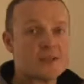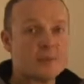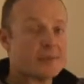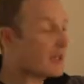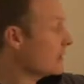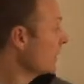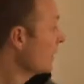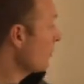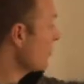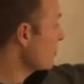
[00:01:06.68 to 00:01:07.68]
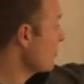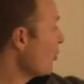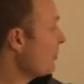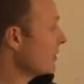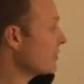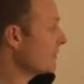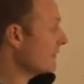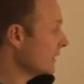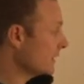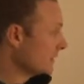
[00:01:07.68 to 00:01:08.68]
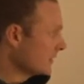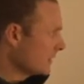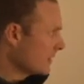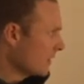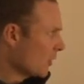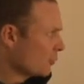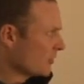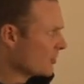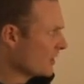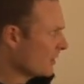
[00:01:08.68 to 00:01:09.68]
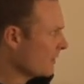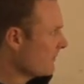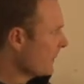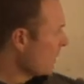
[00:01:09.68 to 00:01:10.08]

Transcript: UK summary with a small picture of a synoptic chart.